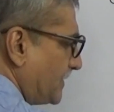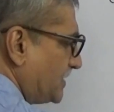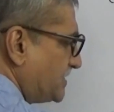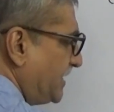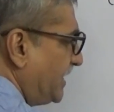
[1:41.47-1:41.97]

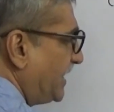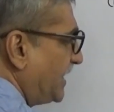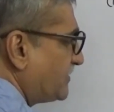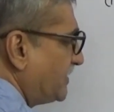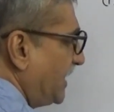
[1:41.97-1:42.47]
Zinc
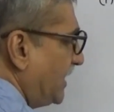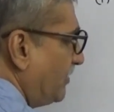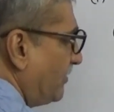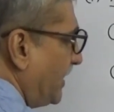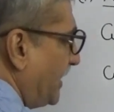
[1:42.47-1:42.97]
reacts with
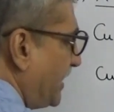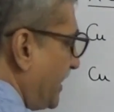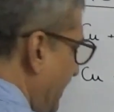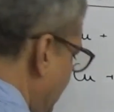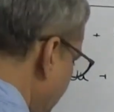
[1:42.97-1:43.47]
dilute
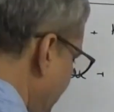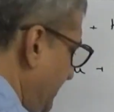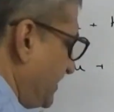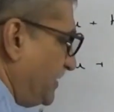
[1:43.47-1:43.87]
nitric acid